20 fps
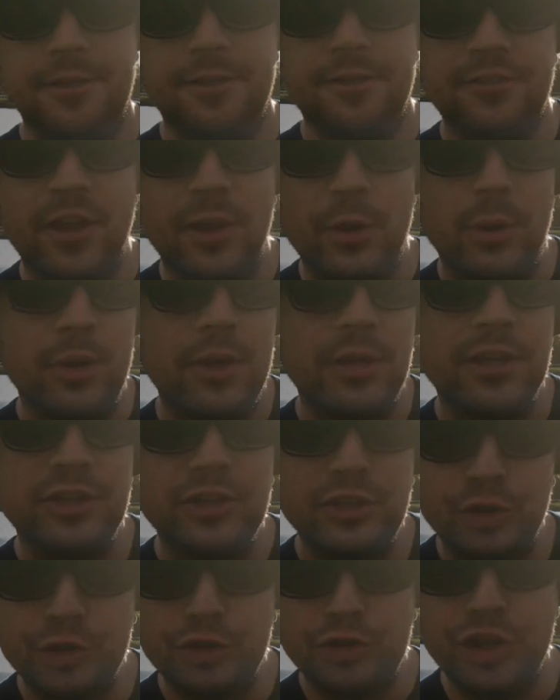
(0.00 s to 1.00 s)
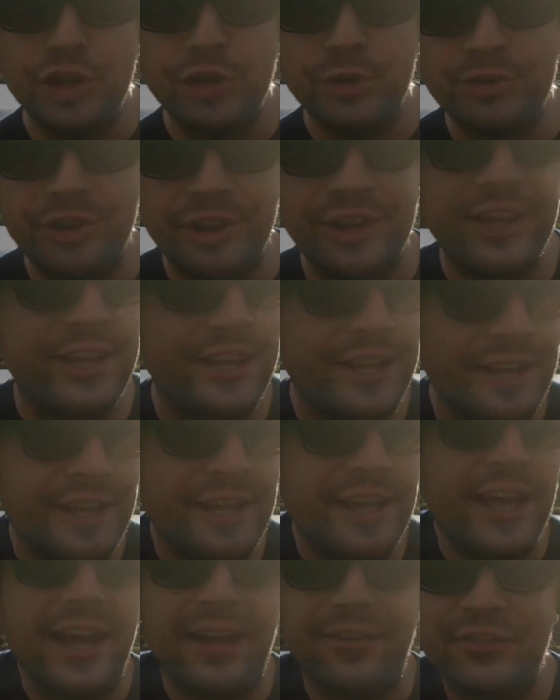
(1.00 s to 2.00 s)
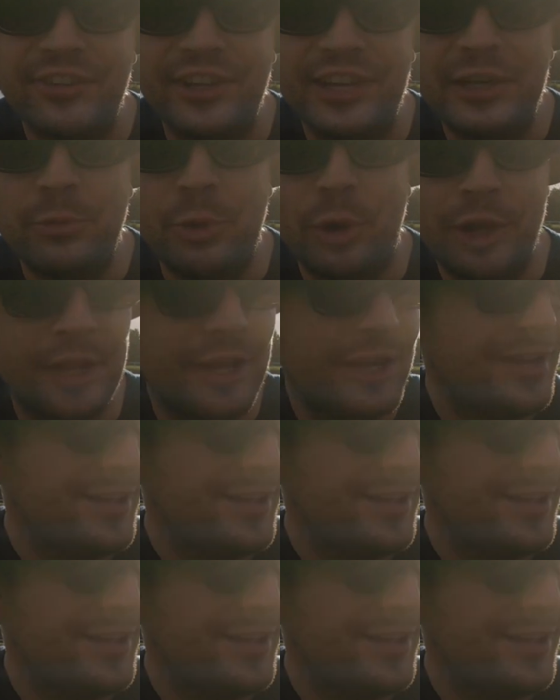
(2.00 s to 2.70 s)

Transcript: So, good news, I've seen one.